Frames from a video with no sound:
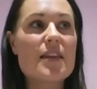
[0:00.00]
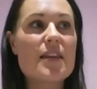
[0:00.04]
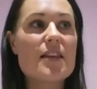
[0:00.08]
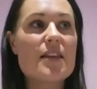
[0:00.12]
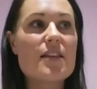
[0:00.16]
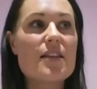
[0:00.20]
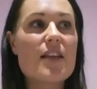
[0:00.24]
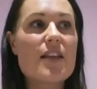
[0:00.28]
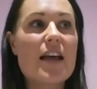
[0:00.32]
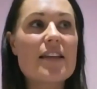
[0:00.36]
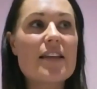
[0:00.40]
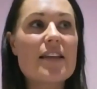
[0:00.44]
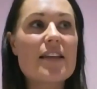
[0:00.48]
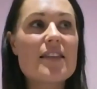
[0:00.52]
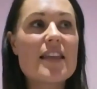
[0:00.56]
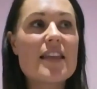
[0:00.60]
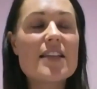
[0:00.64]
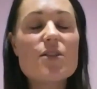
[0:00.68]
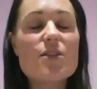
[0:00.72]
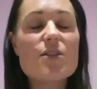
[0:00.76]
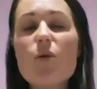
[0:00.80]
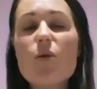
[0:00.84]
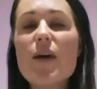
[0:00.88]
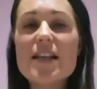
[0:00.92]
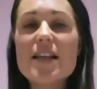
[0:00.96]
like, there's
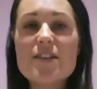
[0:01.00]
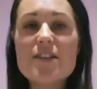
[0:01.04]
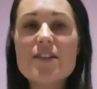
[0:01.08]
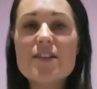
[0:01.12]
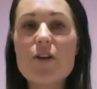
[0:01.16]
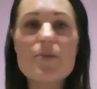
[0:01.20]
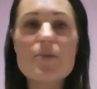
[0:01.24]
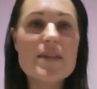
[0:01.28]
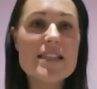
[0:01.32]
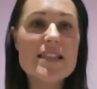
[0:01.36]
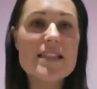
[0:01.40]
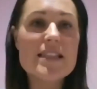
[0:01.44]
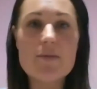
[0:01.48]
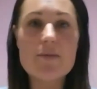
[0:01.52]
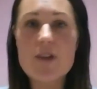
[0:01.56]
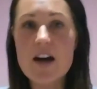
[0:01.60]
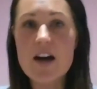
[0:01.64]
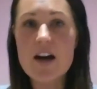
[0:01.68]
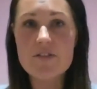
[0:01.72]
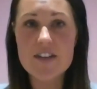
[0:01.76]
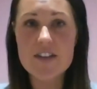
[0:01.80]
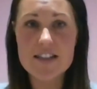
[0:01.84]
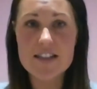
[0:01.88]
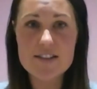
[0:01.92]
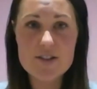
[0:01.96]
always going to be some kind
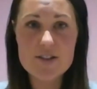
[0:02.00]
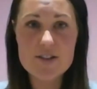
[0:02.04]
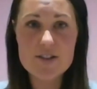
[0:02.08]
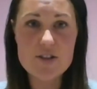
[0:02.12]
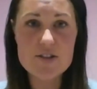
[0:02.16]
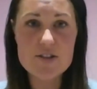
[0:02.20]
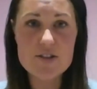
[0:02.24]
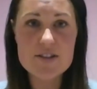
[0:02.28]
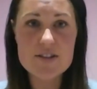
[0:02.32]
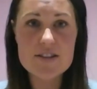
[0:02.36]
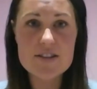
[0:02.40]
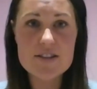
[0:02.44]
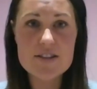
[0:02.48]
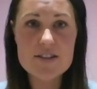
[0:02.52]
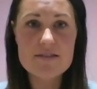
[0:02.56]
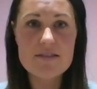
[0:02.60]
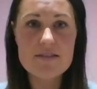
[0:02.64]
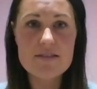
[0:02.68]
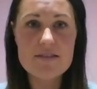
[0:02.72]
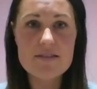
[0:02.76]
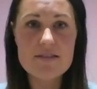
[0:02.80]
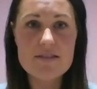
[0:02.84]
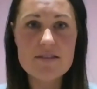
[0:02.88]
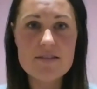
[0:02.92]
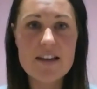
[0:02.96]
of an excuse.
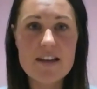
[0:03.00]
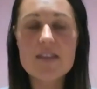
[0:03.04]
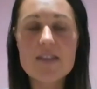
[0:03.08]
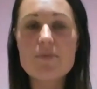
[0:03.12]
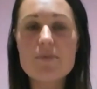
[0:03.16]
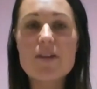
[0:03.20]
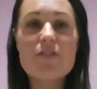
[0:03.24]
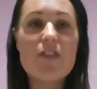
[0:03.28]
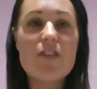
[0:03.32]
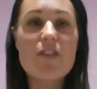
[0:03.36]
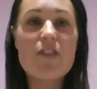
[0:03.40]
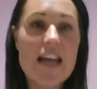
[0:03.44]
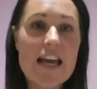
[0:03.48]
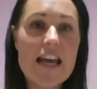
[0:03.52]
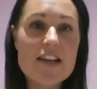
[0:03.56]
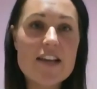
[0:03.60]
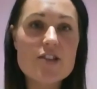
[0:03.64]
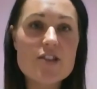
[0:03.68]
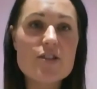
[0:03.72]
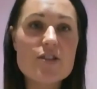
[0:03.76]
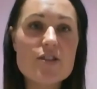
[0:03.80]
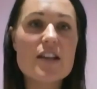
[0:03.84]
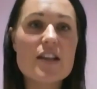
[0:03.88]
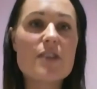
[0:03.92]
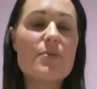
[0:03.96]
It can be
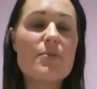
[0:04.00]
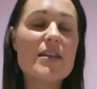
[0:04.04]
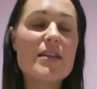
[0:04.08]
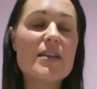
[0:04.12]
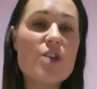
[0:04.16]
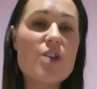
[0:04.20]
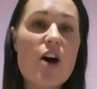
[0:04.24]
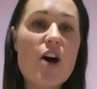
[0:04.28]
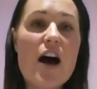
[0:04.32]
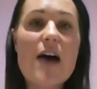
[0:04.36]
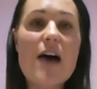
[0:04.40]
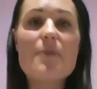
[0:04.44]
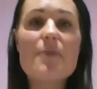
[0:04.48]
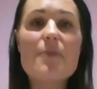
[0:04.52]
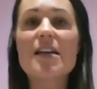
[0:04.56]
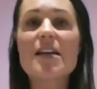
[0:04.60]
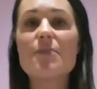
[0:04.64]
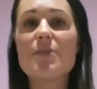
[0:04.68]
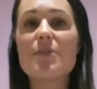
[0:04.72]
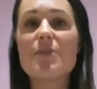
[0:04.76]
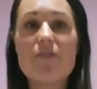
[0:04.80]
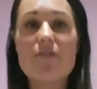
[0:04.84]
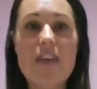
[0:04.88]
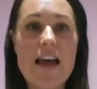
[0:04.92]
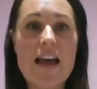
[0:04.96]
financial, it can be time, it can be
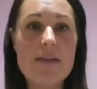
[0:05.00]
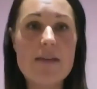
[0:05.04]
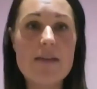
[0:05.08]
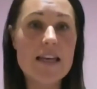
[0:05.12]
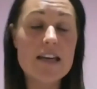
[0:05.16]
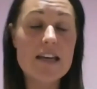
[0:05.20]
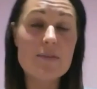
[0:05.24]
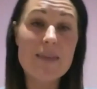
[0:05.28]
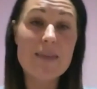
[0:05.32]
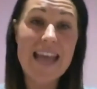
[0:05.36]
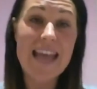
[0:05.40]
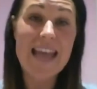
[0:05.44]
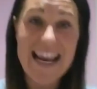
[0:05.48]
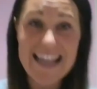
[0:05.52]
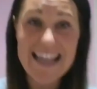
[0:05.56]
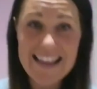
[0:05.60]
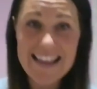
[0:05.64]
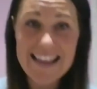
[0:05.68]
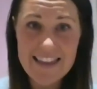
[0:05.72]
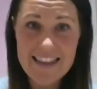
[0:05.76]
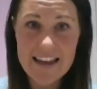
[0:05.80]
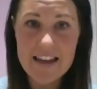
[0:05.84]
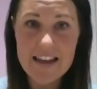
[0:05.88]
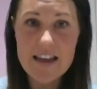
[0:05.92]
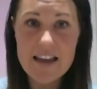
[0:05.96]
family, it can be
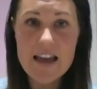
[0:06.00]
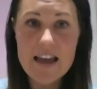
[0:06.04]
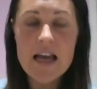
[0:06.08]
anything.